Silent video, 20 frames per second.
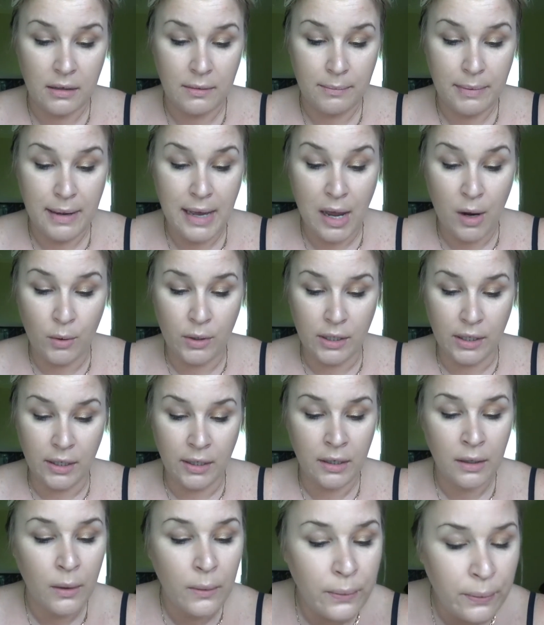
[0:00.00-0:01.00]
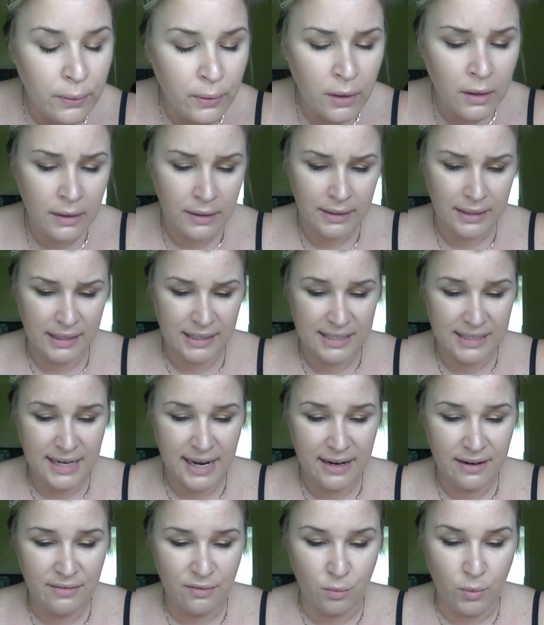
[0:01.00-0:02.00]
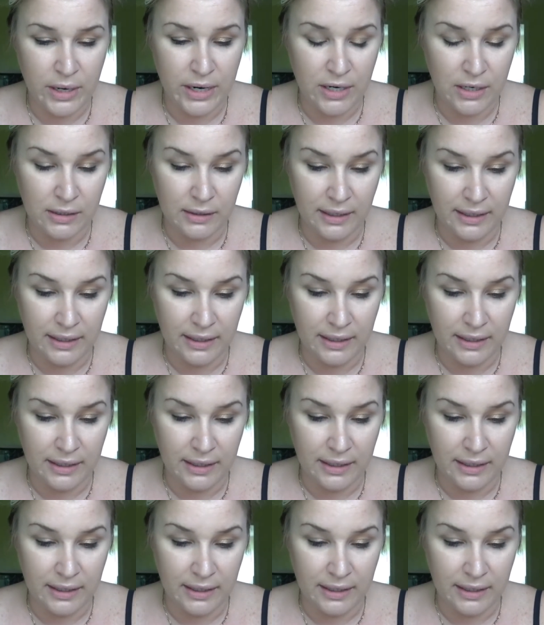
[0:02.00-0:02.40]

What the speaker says: powder, and it's kind of weird,